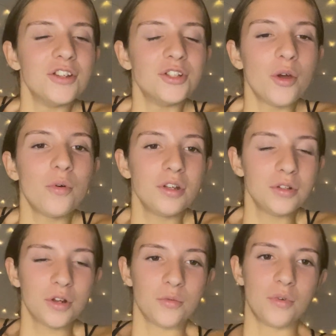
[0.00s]
No one
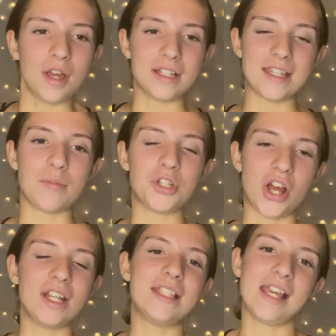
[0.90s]
except
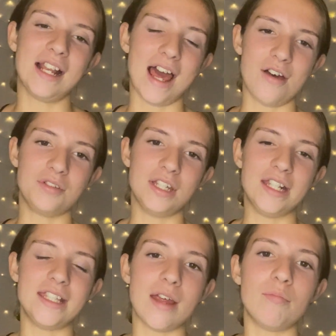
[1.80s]
Charlie St. Cloud and
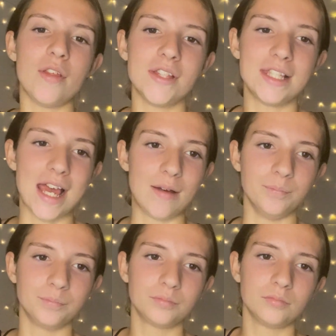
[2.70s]
his dead brother
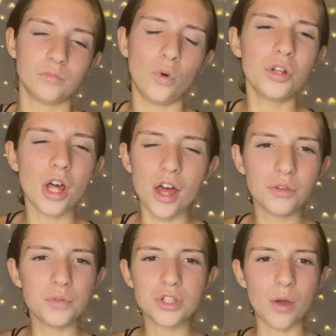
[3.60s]
Sam. What on
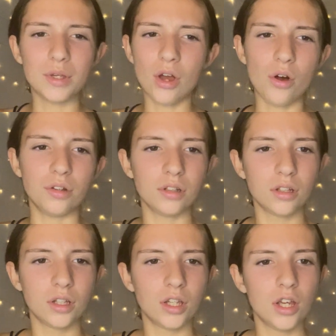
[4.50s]
earth was going on?
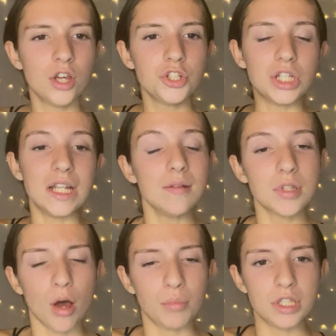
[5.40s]
She
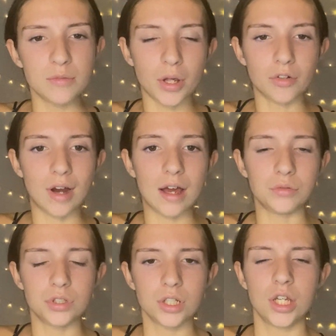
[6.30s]
leaped up and spun
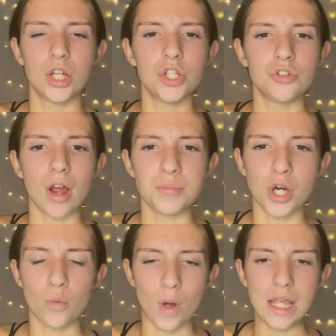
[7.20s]
around. She grabbed
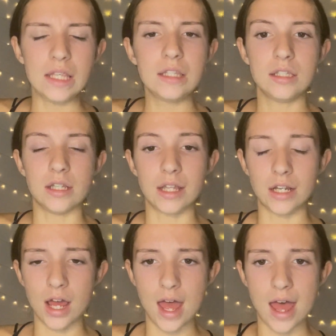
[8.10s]
her waist and then
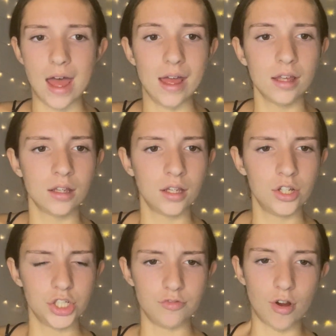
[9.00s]
her hair.
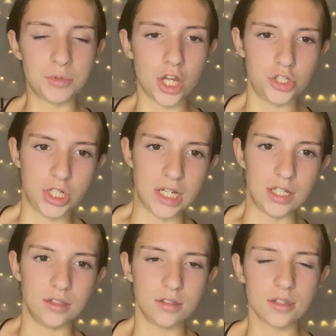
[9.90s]
She rubbed her
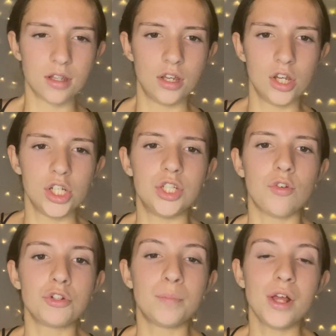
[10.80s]
jeans. She
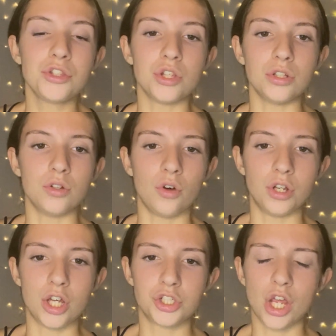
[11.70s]
rolled a button on
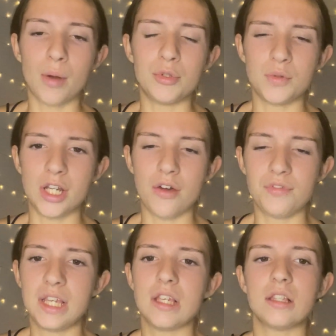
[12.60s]
her shirt between her
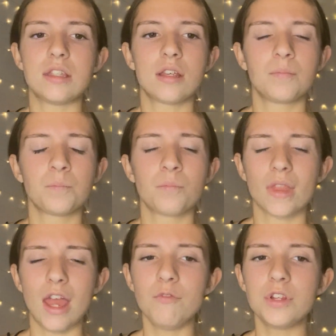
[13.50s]
fingers.
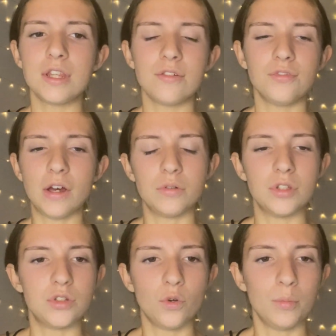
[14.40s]
Everything felt
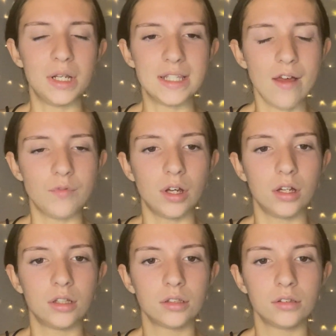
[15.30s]
as normal as ever,
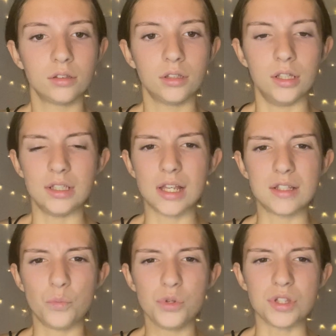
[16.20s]
and
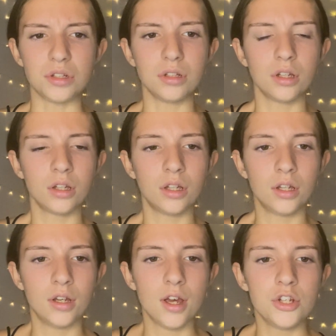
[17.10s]
yet it wasn't.
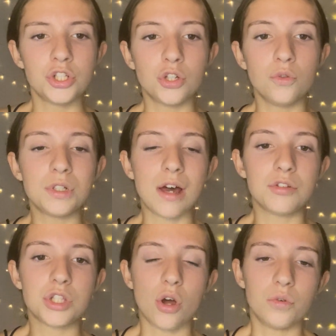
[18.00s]
She called out
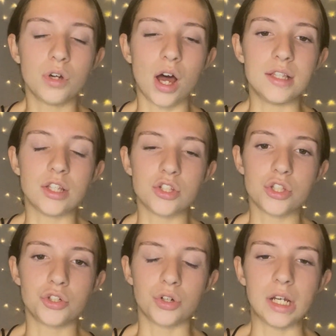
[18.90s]
to the old guys under
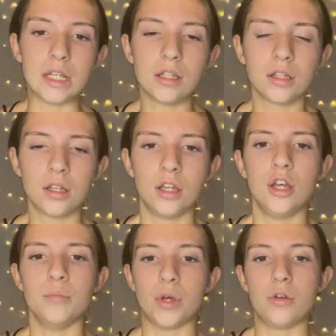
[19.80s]
the tree,
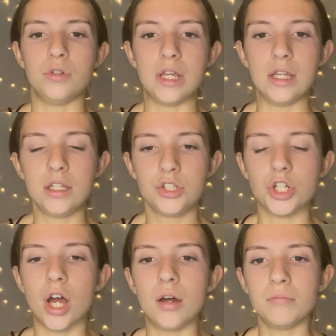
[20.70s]
Boney,
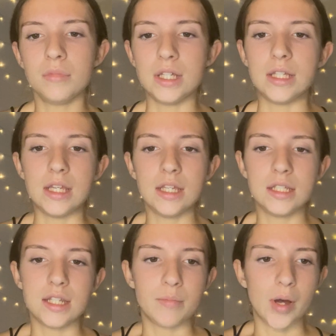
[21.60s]
Chum, Iggy
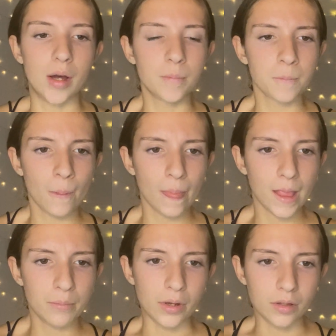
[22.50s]
and Dipper,
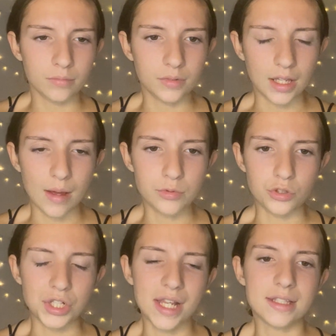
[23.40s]
but they kept
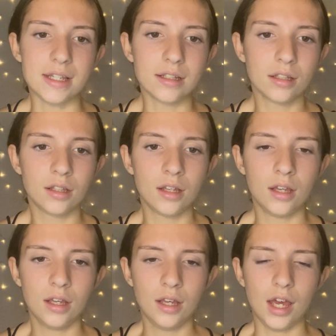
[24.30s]
on chatting,
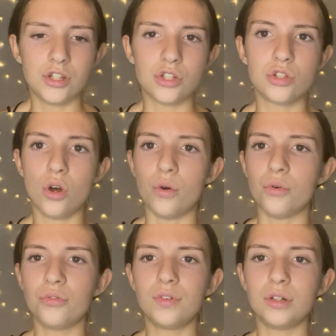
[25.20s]
and her soul
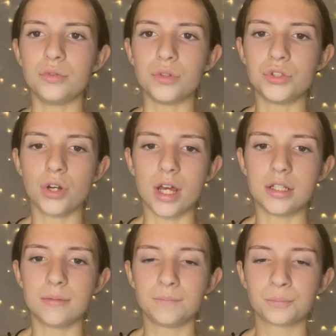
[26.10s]
filled with dread.